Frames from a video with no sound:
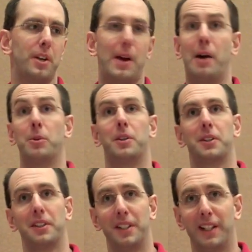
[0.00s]

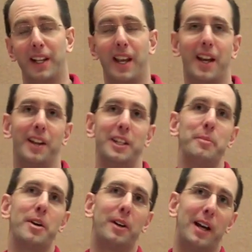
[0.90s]
Outlook and
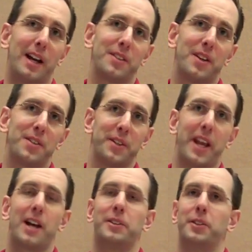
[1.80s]
email access and
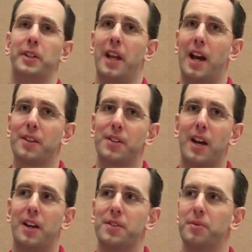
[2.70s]
calendaring
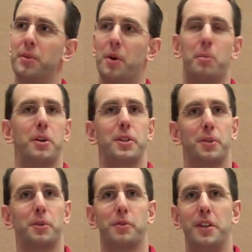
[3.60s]
access with a whole bunch
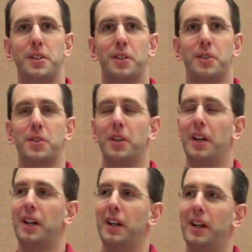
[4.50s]
of cool features
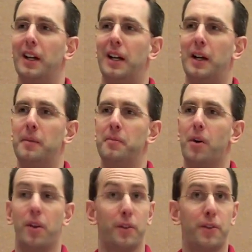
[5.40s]

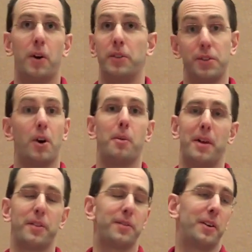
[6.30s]
on the phone. This is all
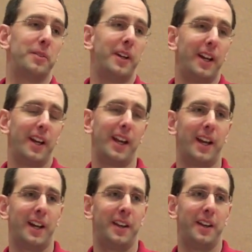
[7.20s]
about the phone.
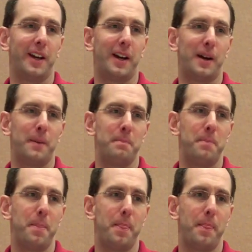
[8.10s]
And
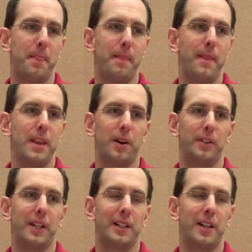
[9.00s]

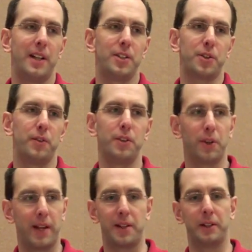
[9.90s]
and just you
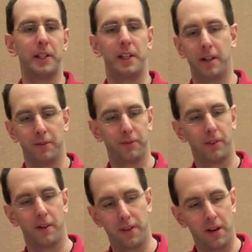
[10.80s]
go down the litany
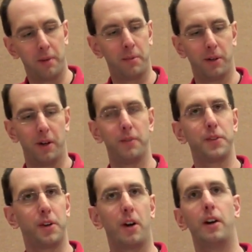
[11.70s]
of the number of
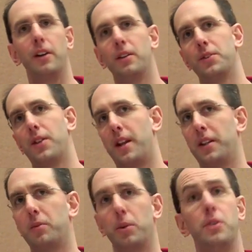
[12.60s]
scenarios that I
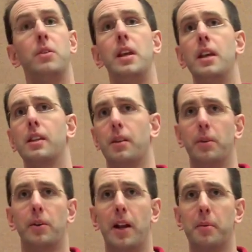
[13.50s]
think were unique that
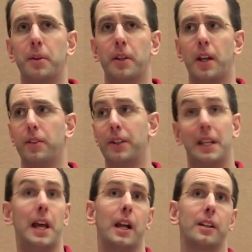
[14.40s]
we were able to kind of
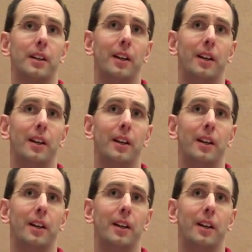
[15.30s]
connect